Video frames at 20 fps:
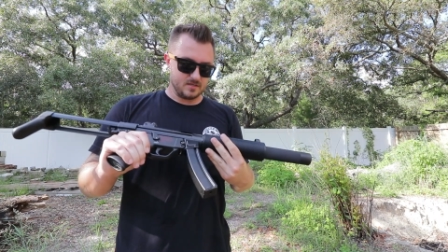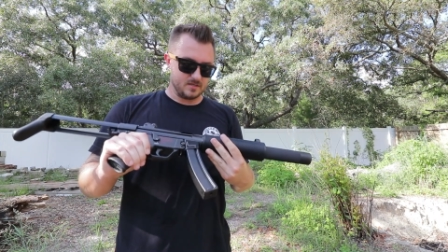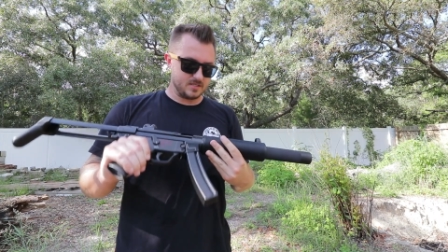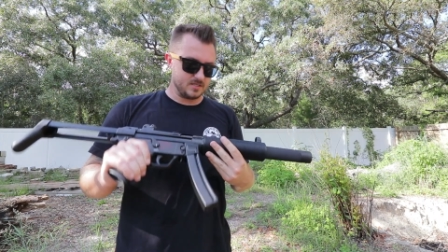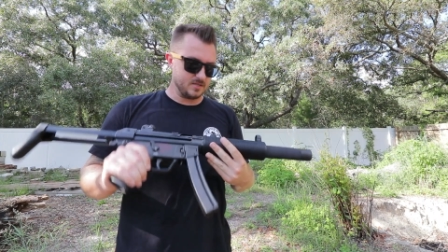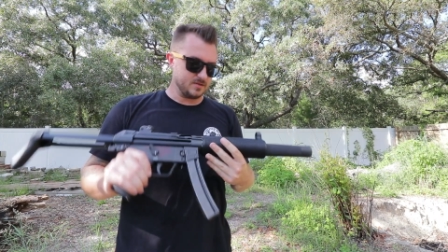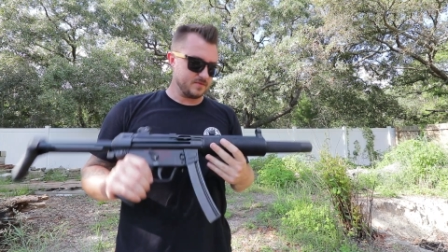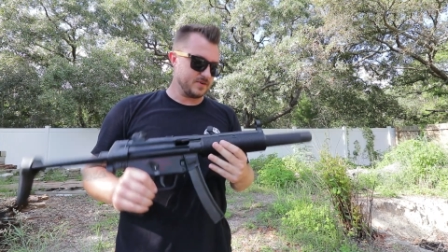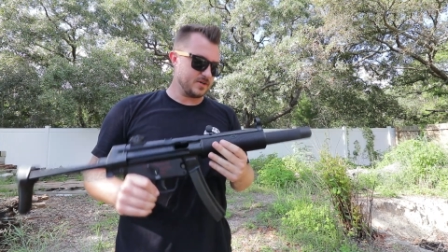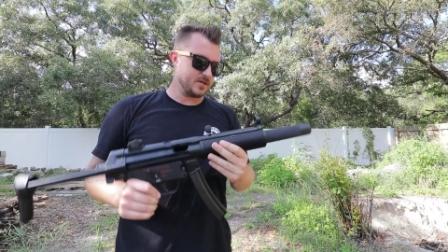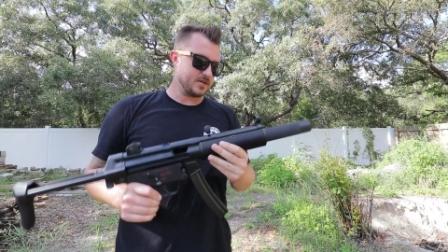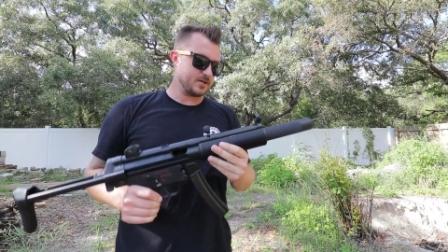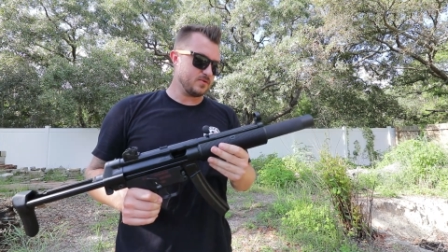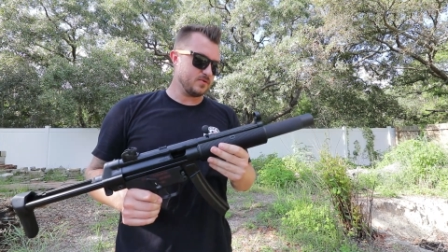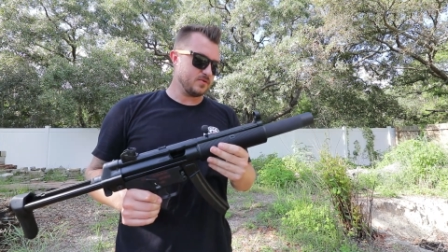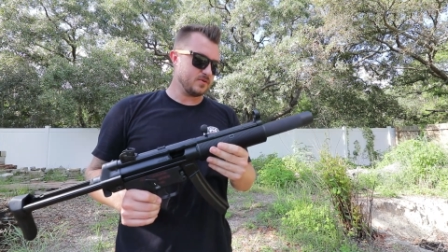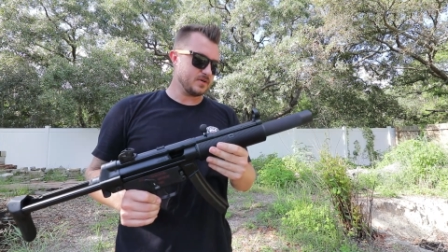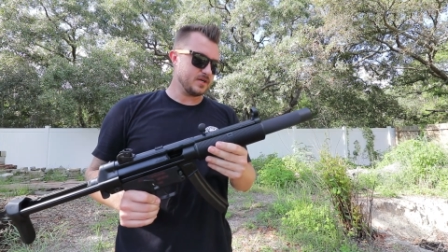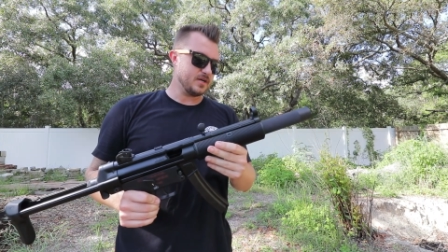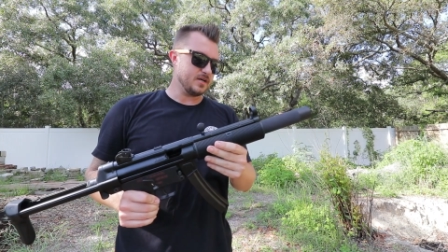still very
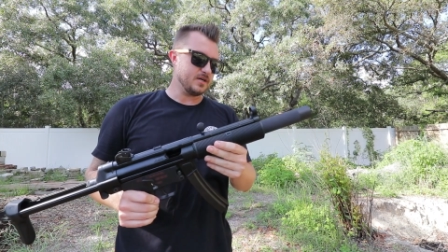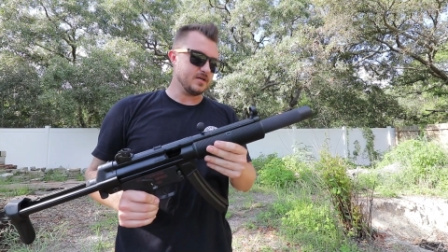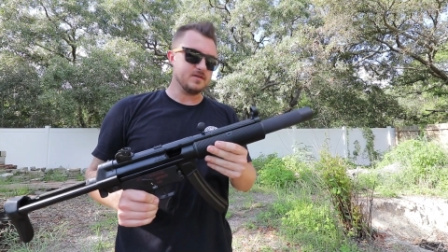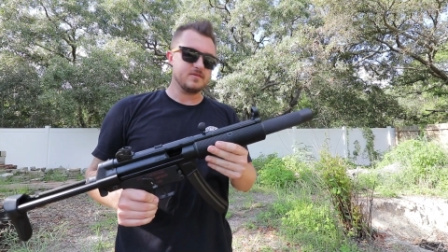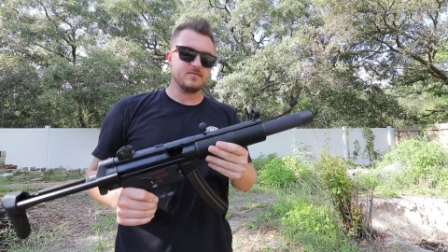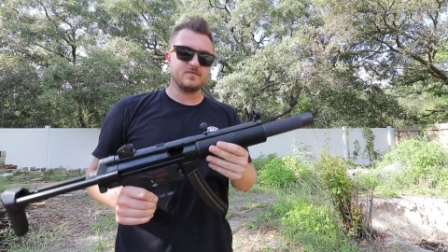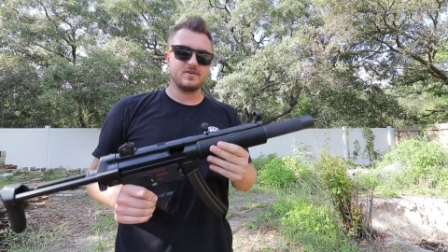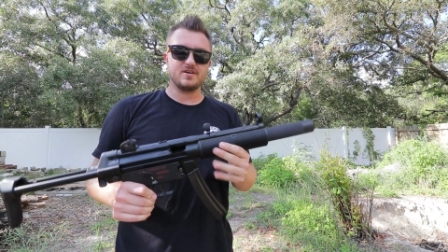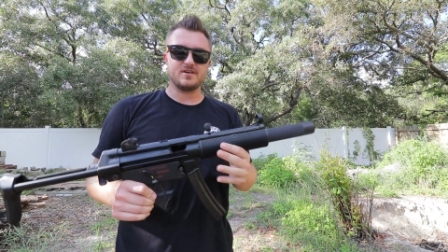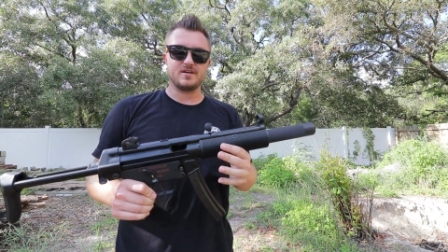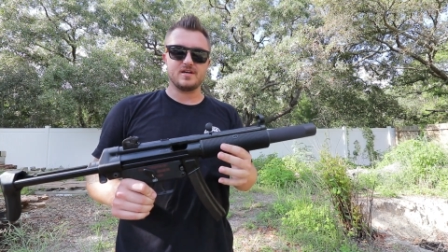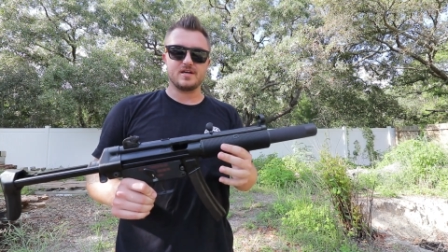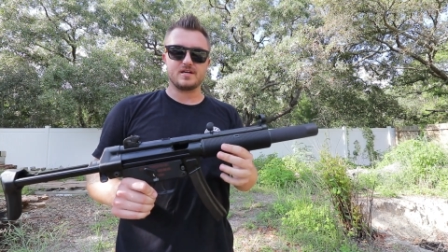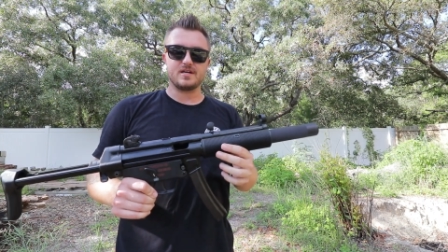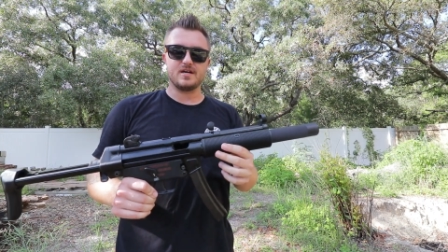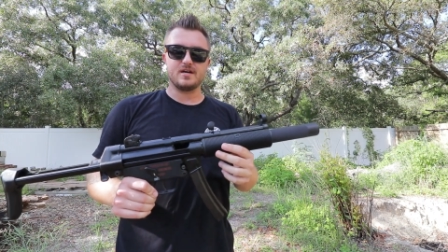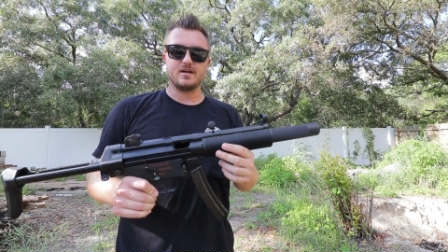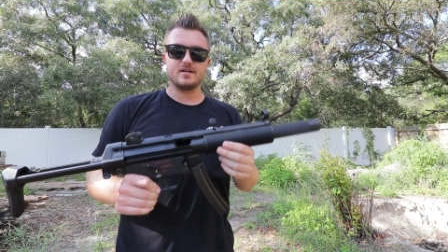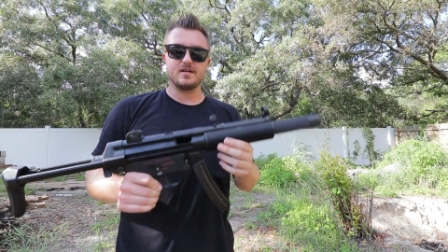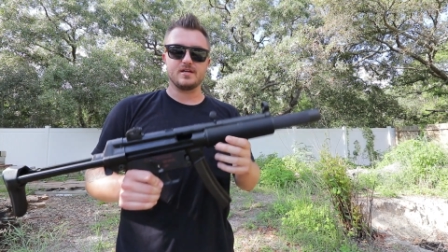cool gun, very
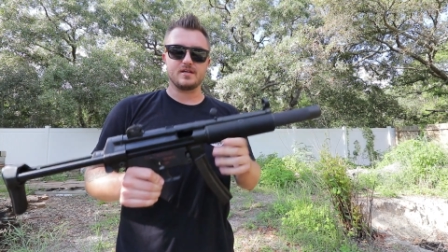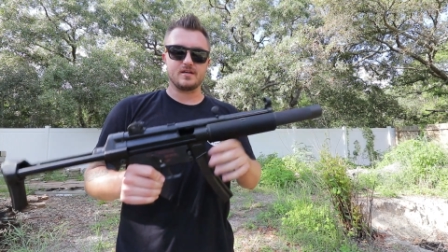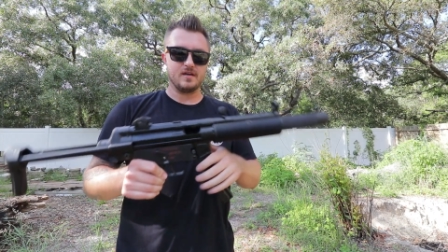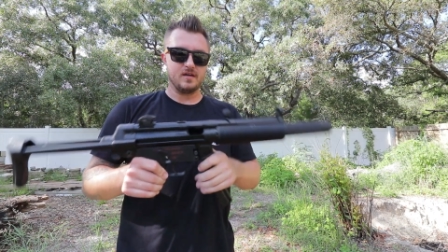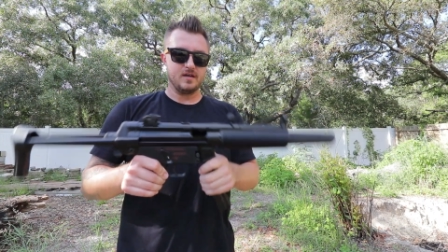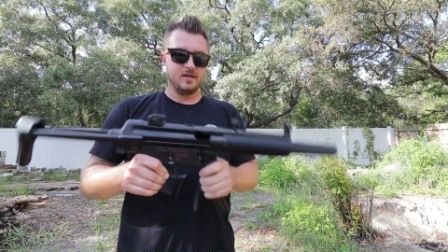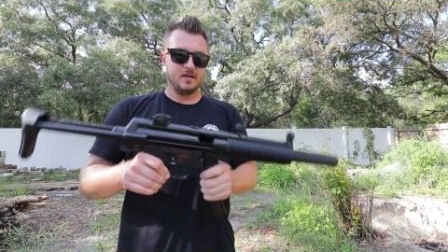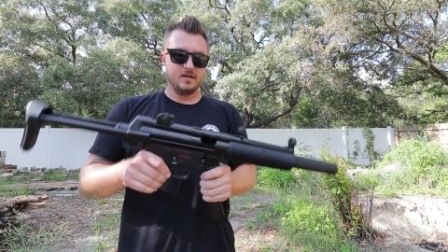iconic.